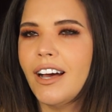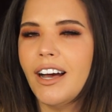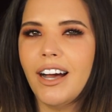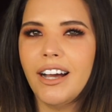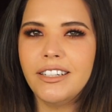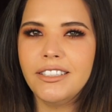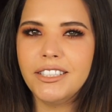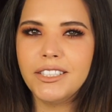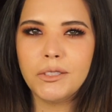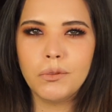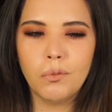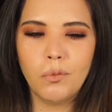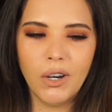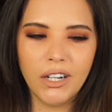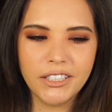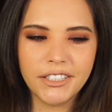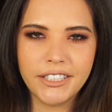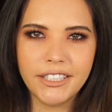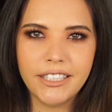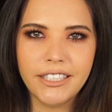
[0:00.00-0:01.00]
I just
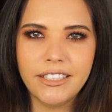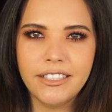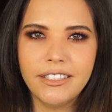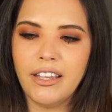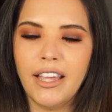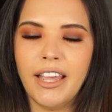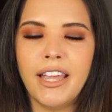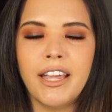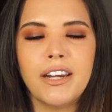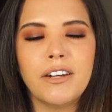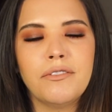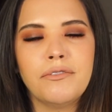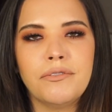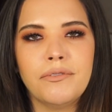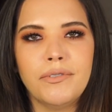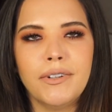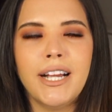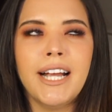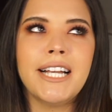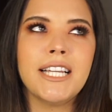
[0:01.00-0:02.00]
wash it. And
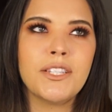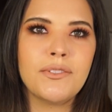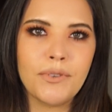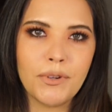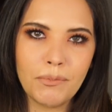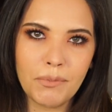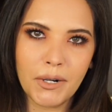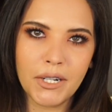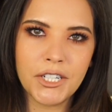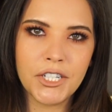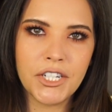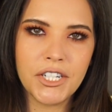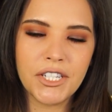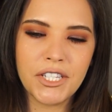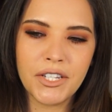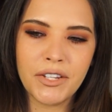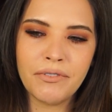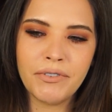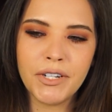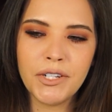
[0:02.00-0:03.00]
as for
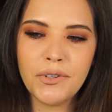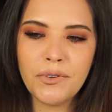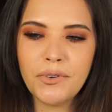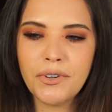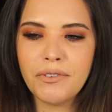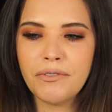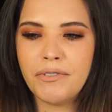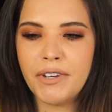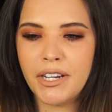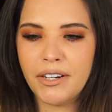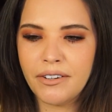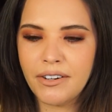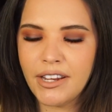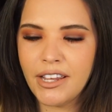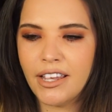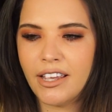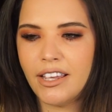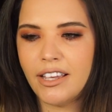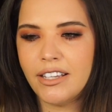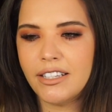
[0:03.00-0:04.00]
brushes, if I do a
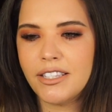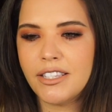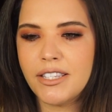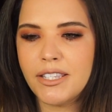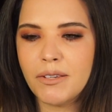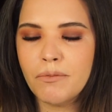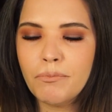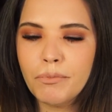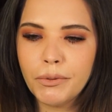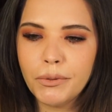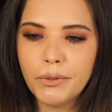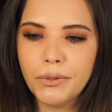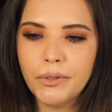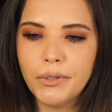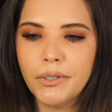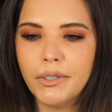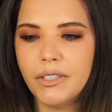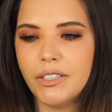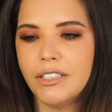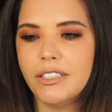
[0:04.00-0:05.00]
very
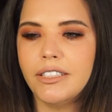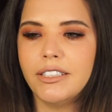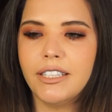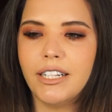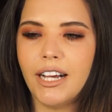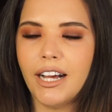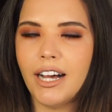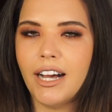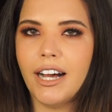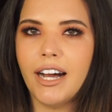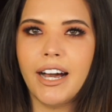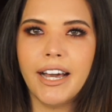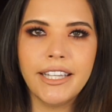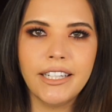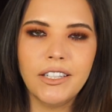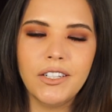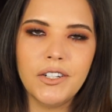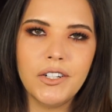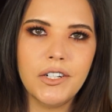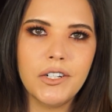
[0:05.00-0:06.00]
simple eye
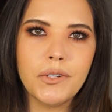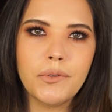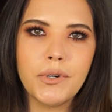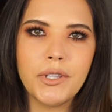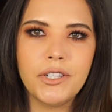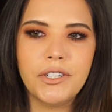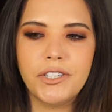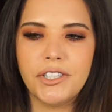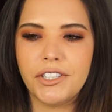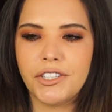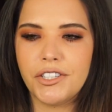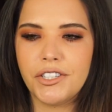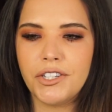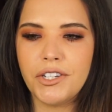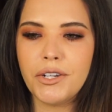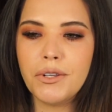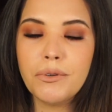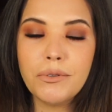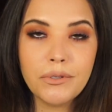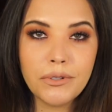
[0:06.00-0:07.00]
look with just
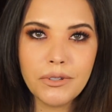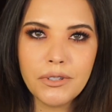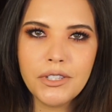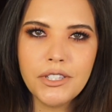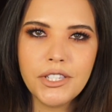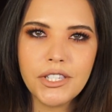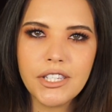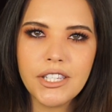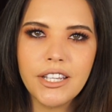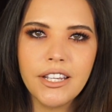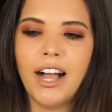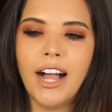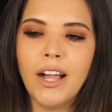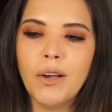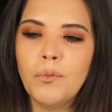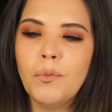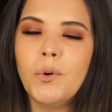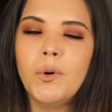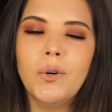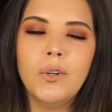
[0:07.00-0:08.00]
nudes,
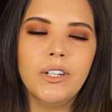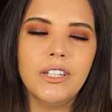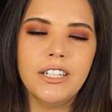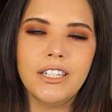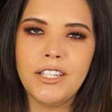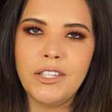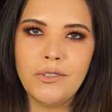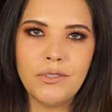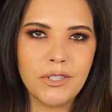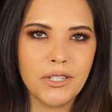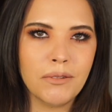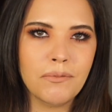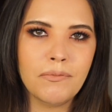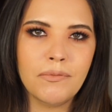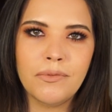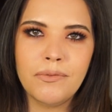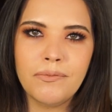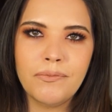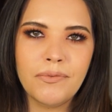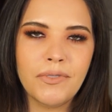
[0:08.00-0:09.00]
I will use
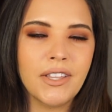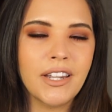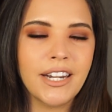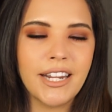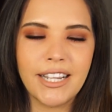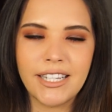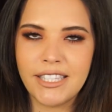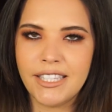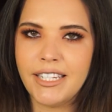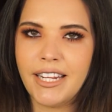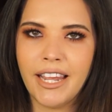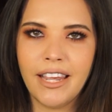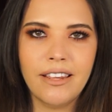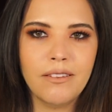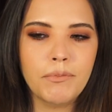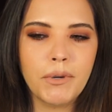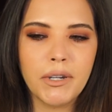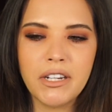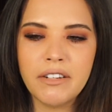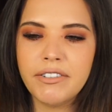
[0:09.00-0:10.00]
them the next
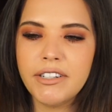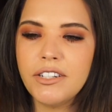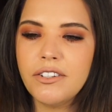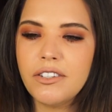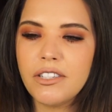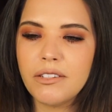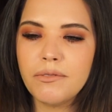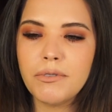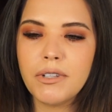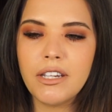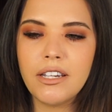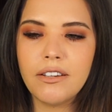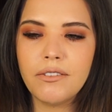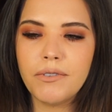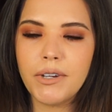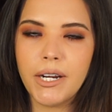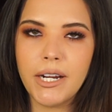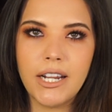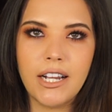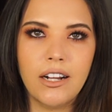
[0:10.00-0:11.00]
day. But if I do something
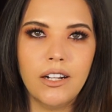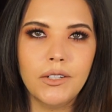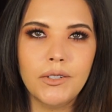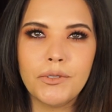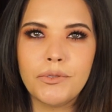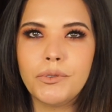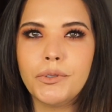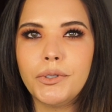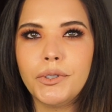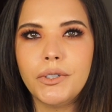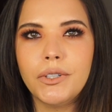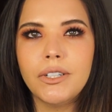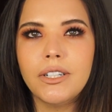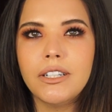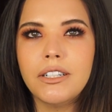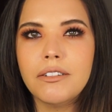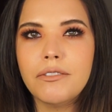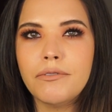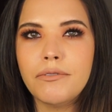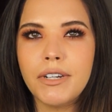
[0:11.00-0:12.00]
very
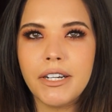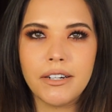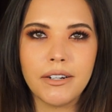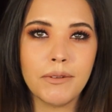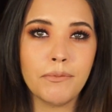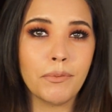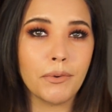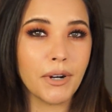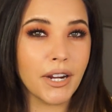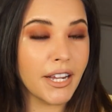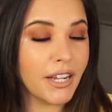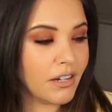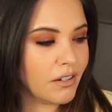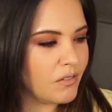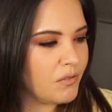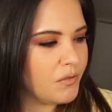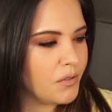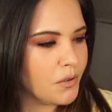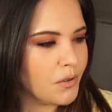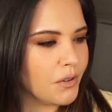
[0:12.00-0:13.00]
colorful, very
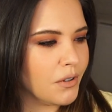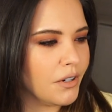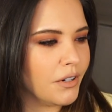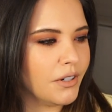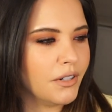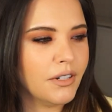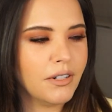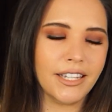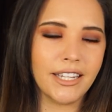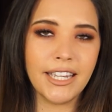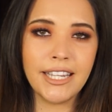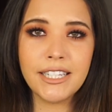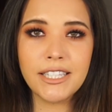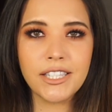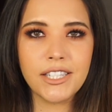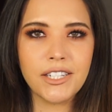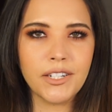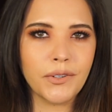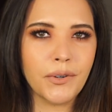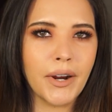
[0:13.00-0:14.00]
bright for
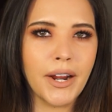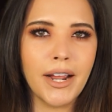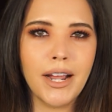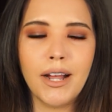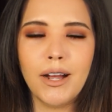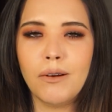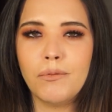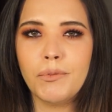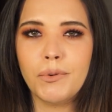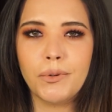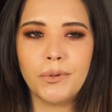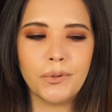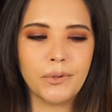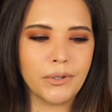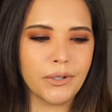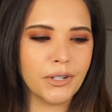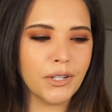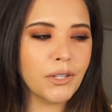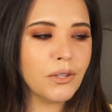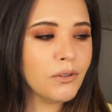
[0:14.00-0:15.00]
Instagram
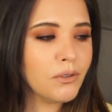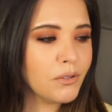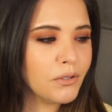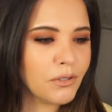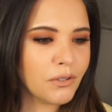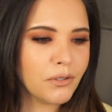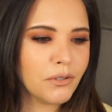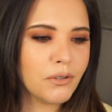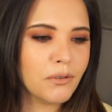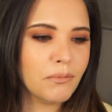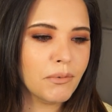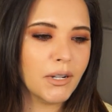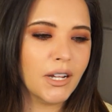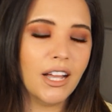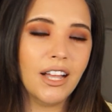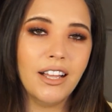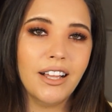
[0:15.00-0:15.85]
or YouTube,